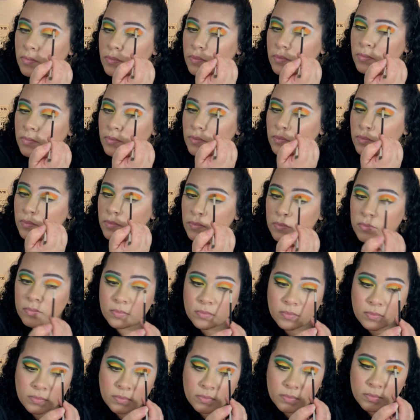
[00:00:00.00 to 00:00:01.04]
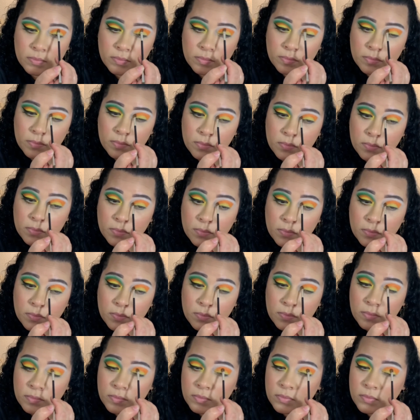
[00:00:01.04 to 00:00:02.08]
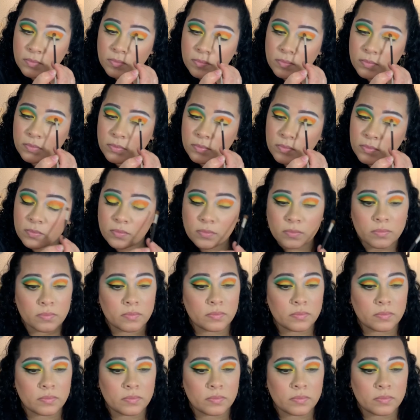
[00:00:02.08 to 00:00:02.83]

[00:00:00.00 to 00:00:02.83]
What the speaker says: vibrant and for you to really notice them.